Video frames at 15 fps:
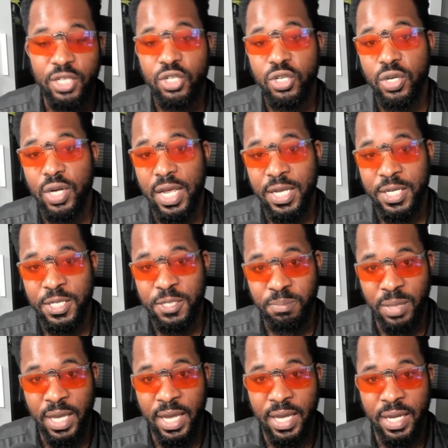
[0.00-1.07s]
should
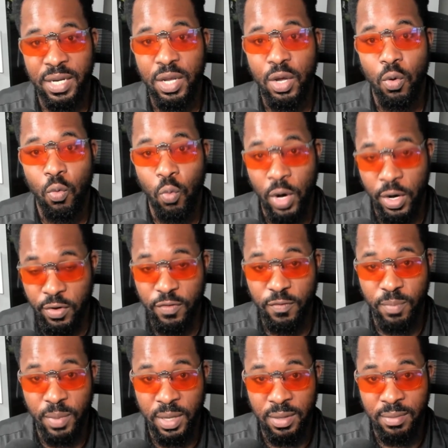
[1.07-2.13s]
explain where
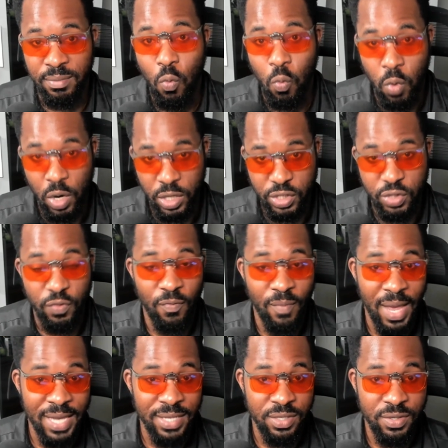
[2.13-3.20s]
you've been, what you've
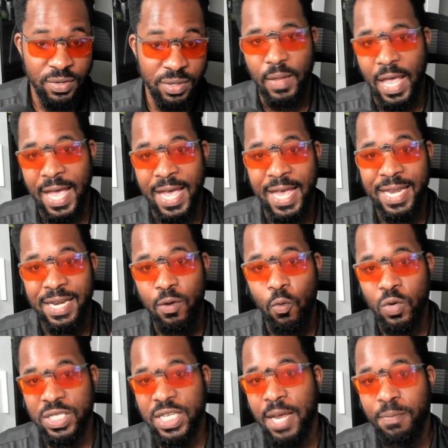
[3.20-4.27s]
mastered, and
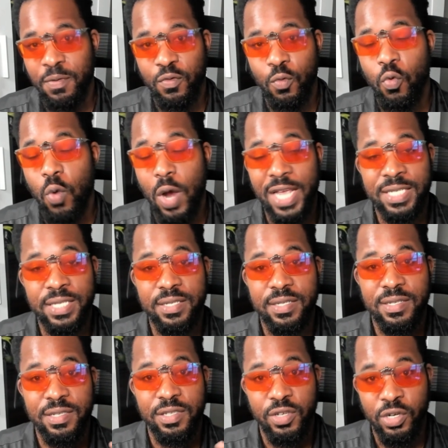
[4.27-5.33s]
what type of quest
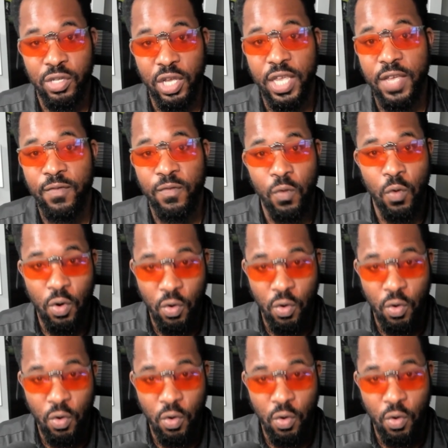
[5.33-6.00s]
you're looking for